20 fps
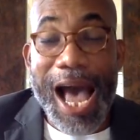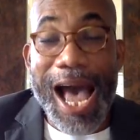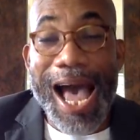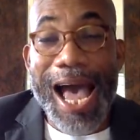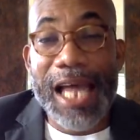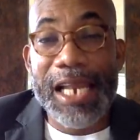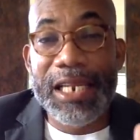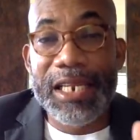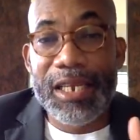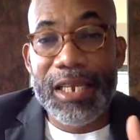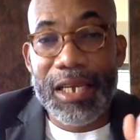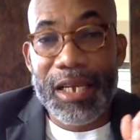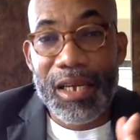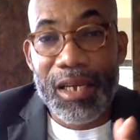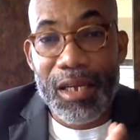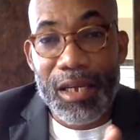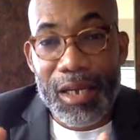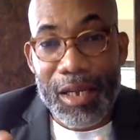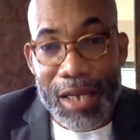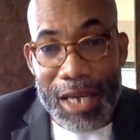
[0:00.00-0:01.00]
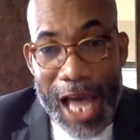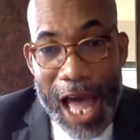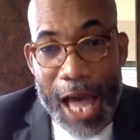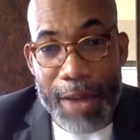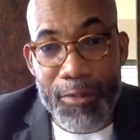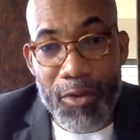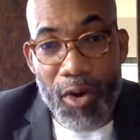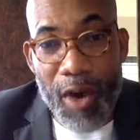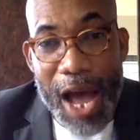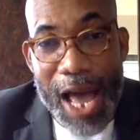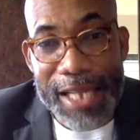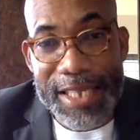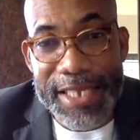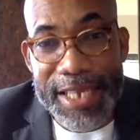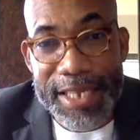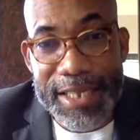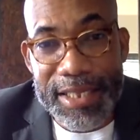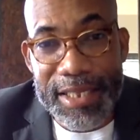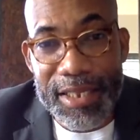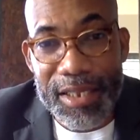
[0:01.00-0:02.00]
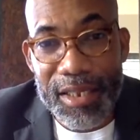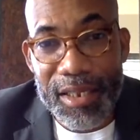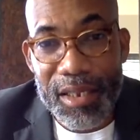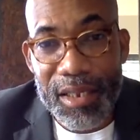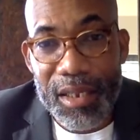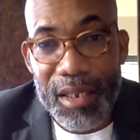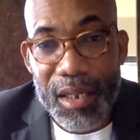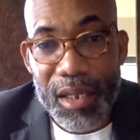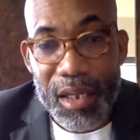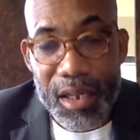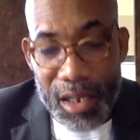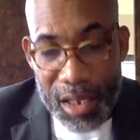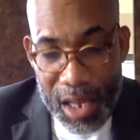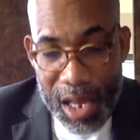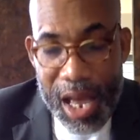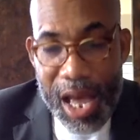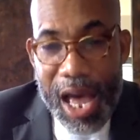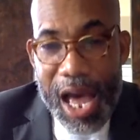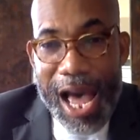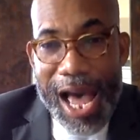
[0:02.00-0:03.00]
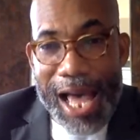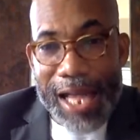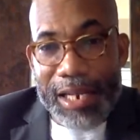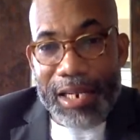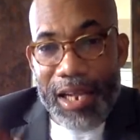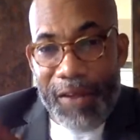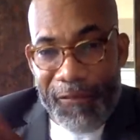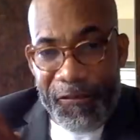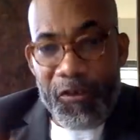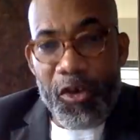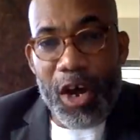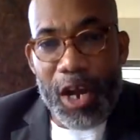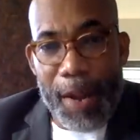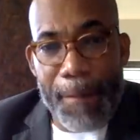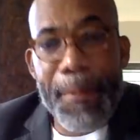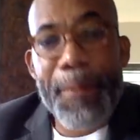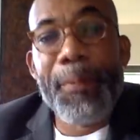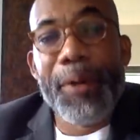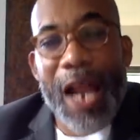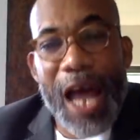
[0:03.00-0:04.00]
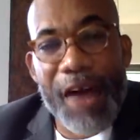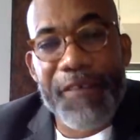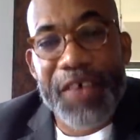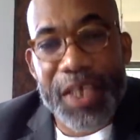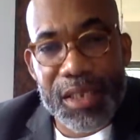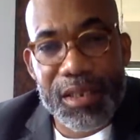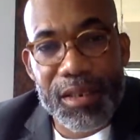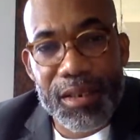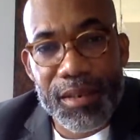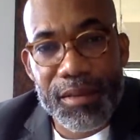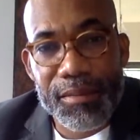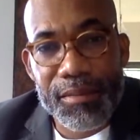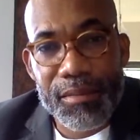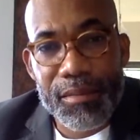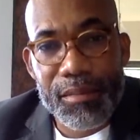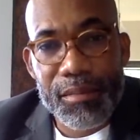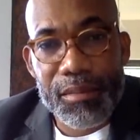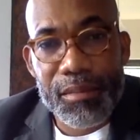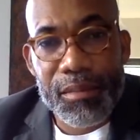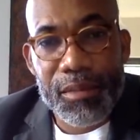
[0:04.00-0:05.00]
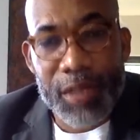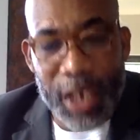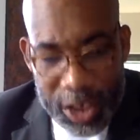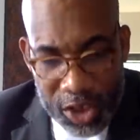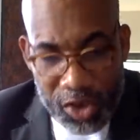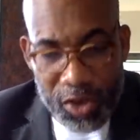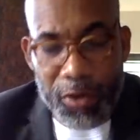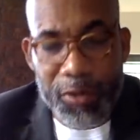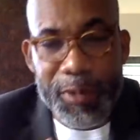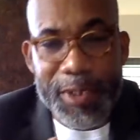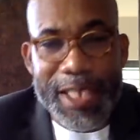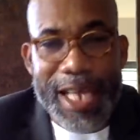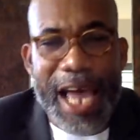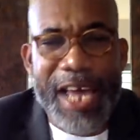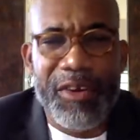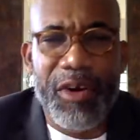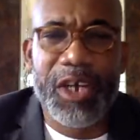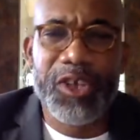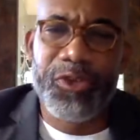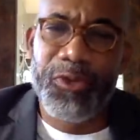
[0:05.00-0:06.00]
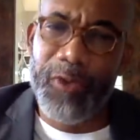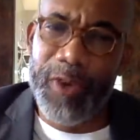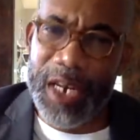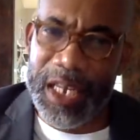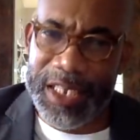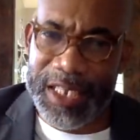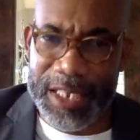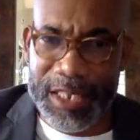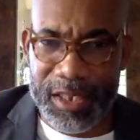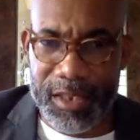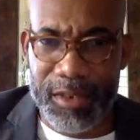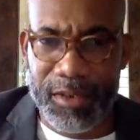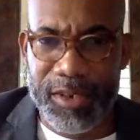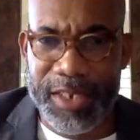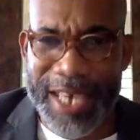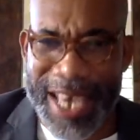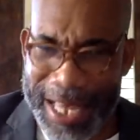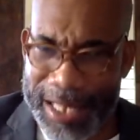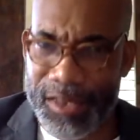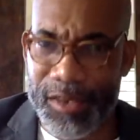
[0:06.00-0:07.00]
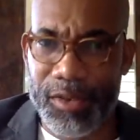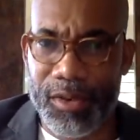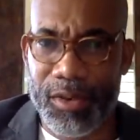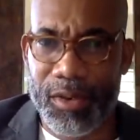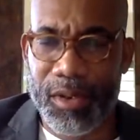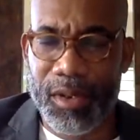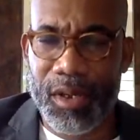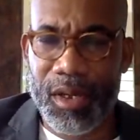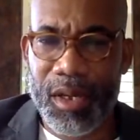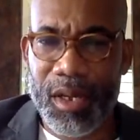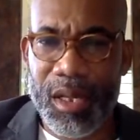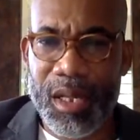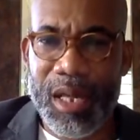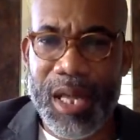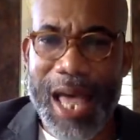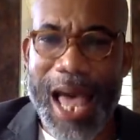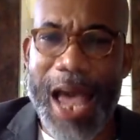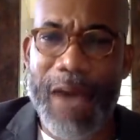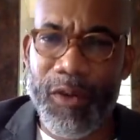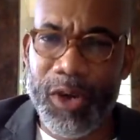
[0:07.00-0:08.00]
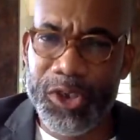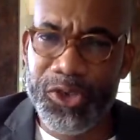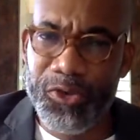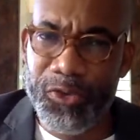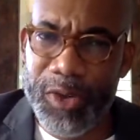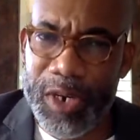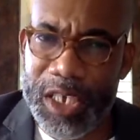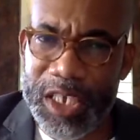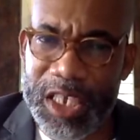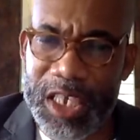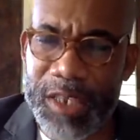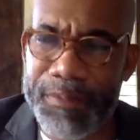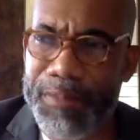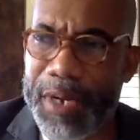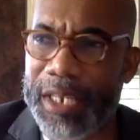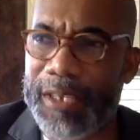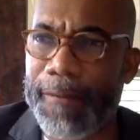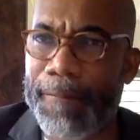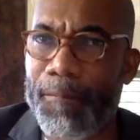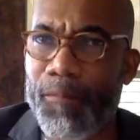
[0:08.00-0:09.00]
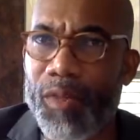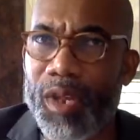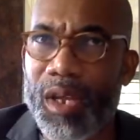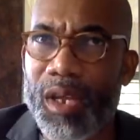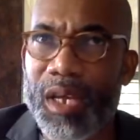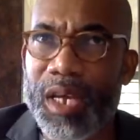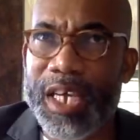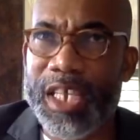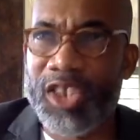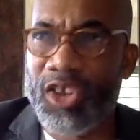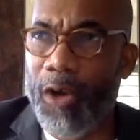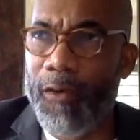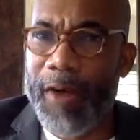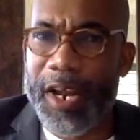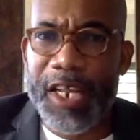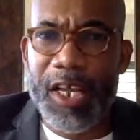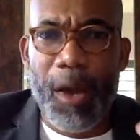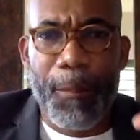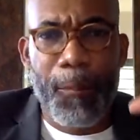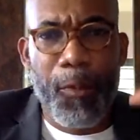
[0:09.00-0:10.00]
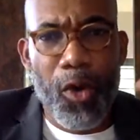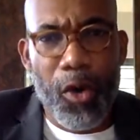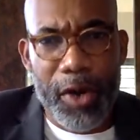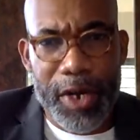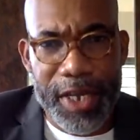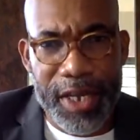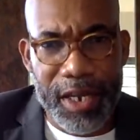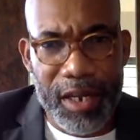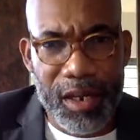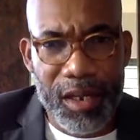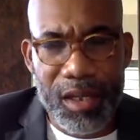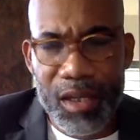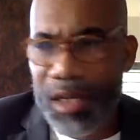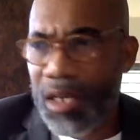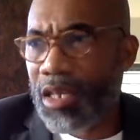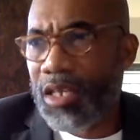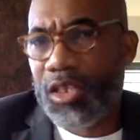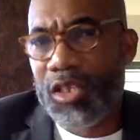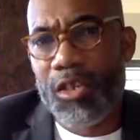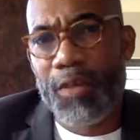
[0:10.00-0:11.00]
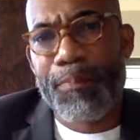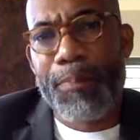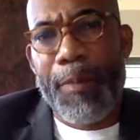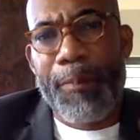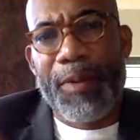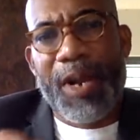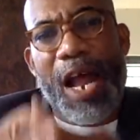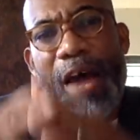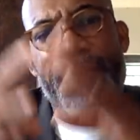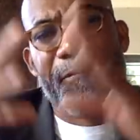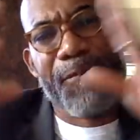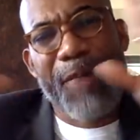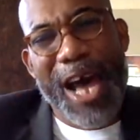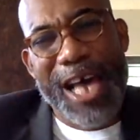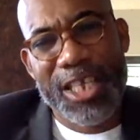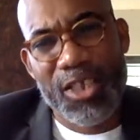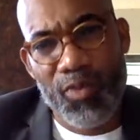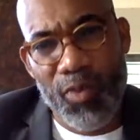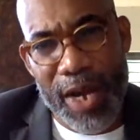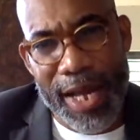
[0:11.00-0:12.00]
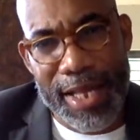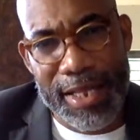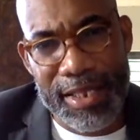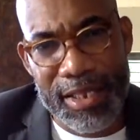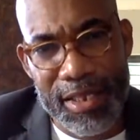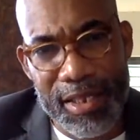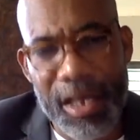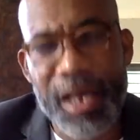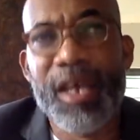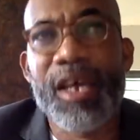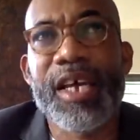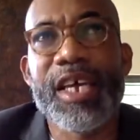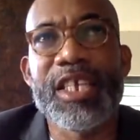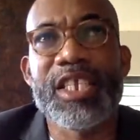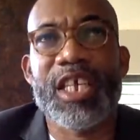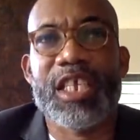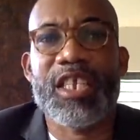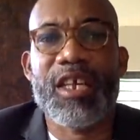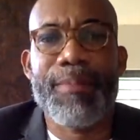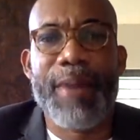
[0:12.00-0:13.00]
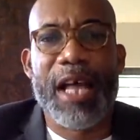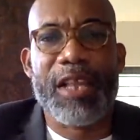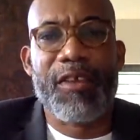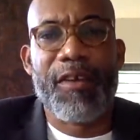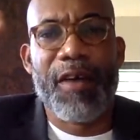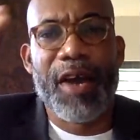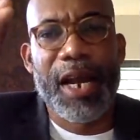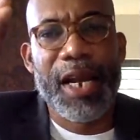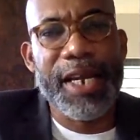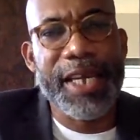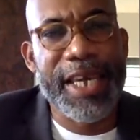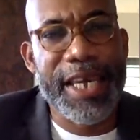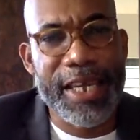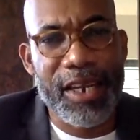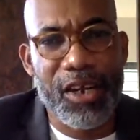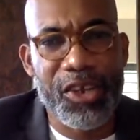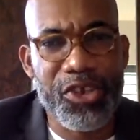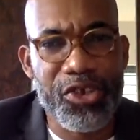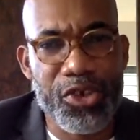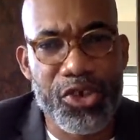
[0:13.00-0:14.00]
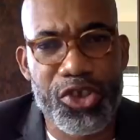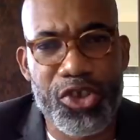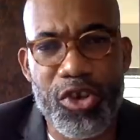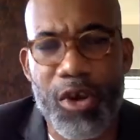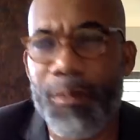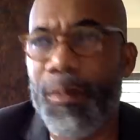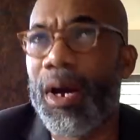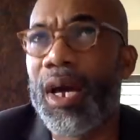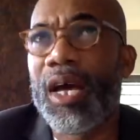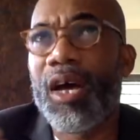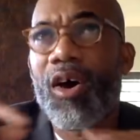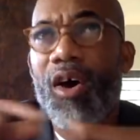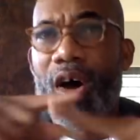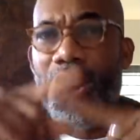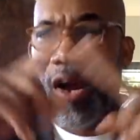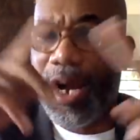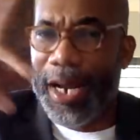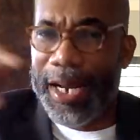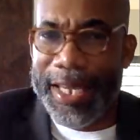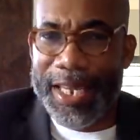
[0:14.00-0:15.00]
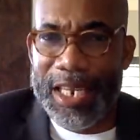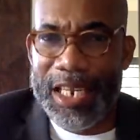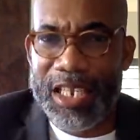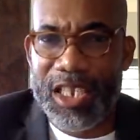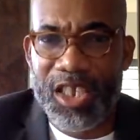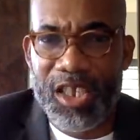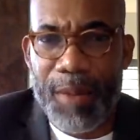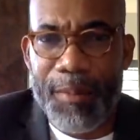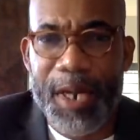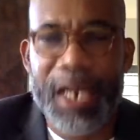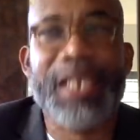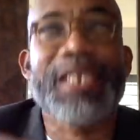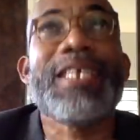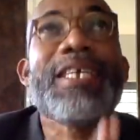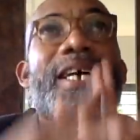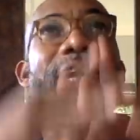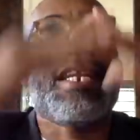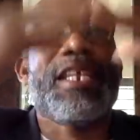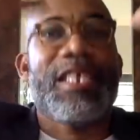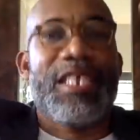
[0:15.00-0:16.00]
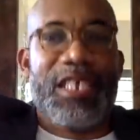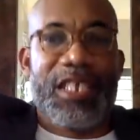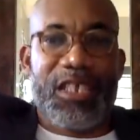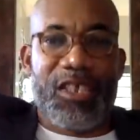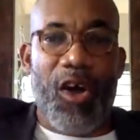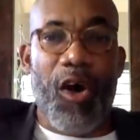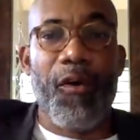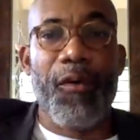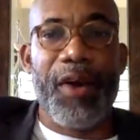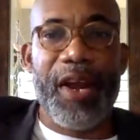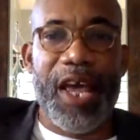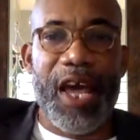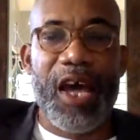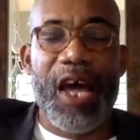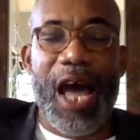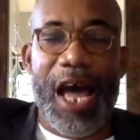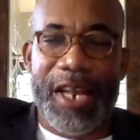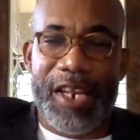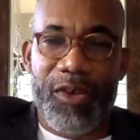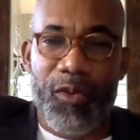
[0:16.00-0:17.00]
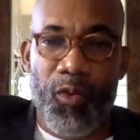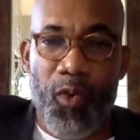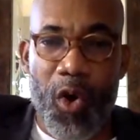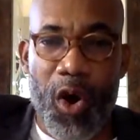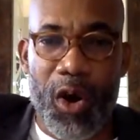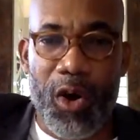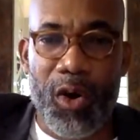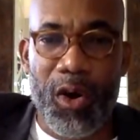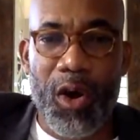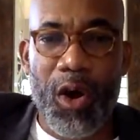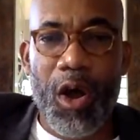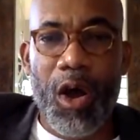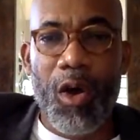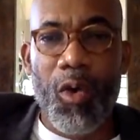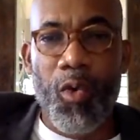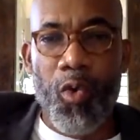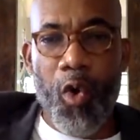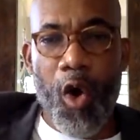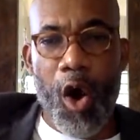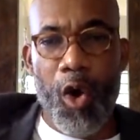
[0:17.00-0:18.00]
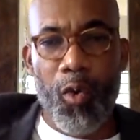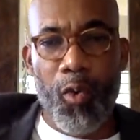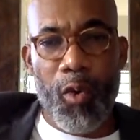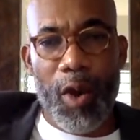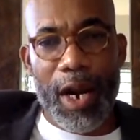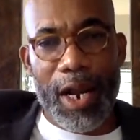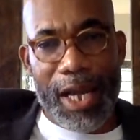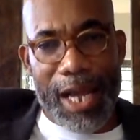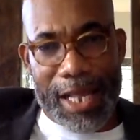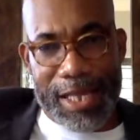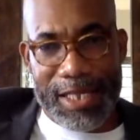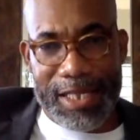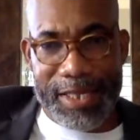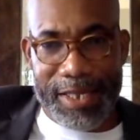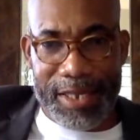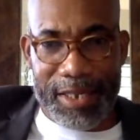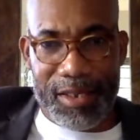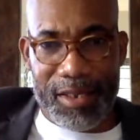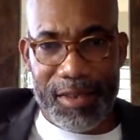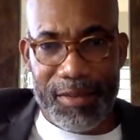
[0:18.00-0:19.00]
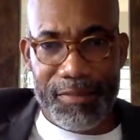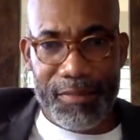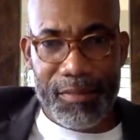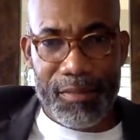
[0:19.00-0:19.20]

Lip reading: And Gabu has it. And a few other people have it. Just so this, I don't want to release it, you know, yet, you know. I want to release it, but it's already uploaded. So people have passwords. It's just a matter of clicking on YouTube. Or clicking in some other thing and it is out there and the whole whole world can see it.